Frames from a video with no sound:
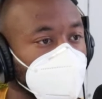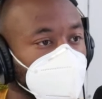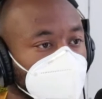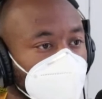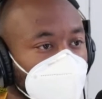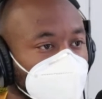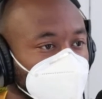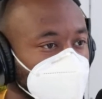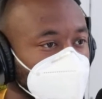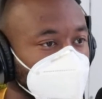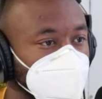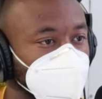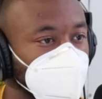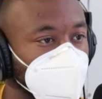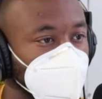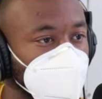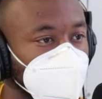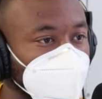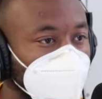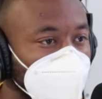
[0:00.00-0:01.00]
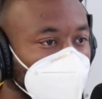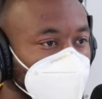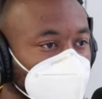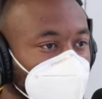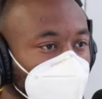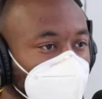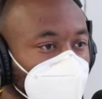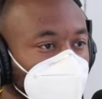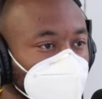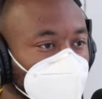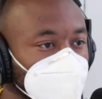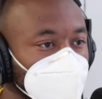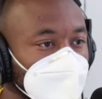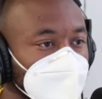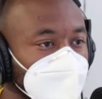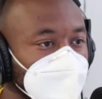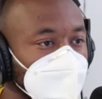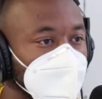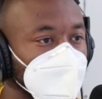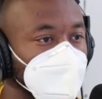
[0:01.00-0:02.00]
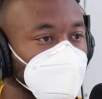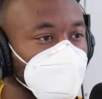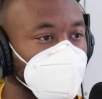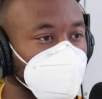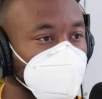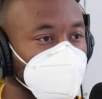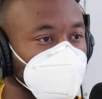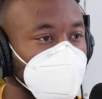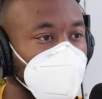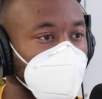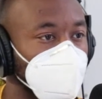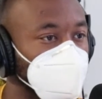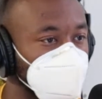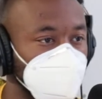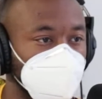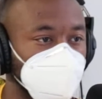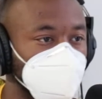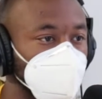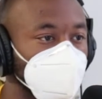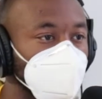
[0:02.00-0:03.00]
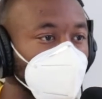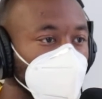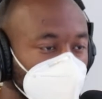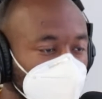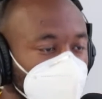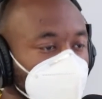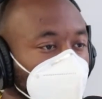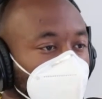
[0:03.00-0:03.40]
process of doing live calls, because now we just do them with the